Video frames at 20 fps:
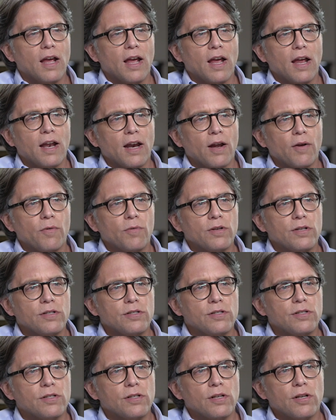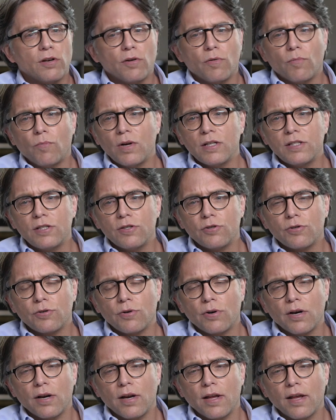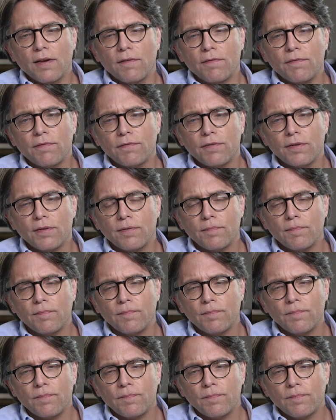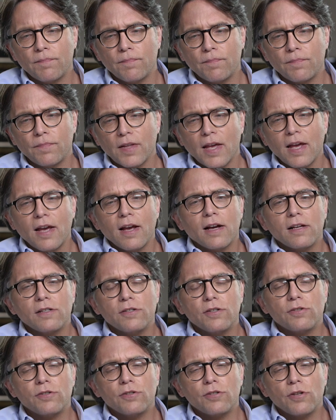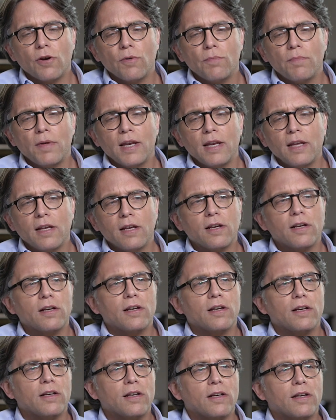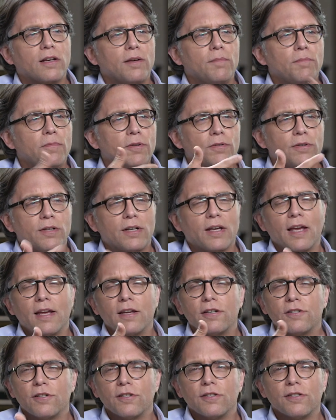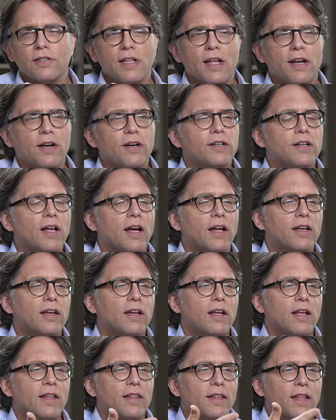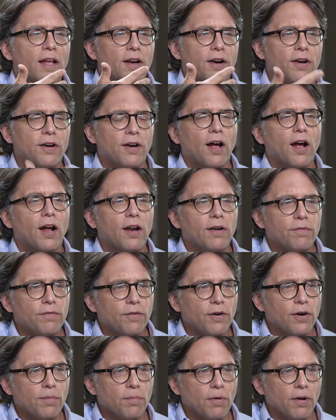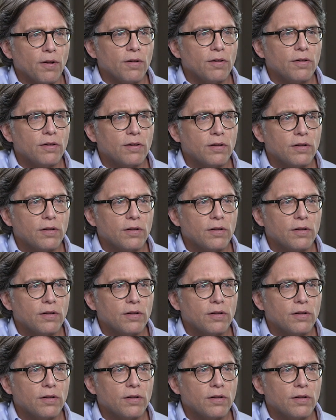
and I wasn't sure because there's so many communications that are done that are nonverbal,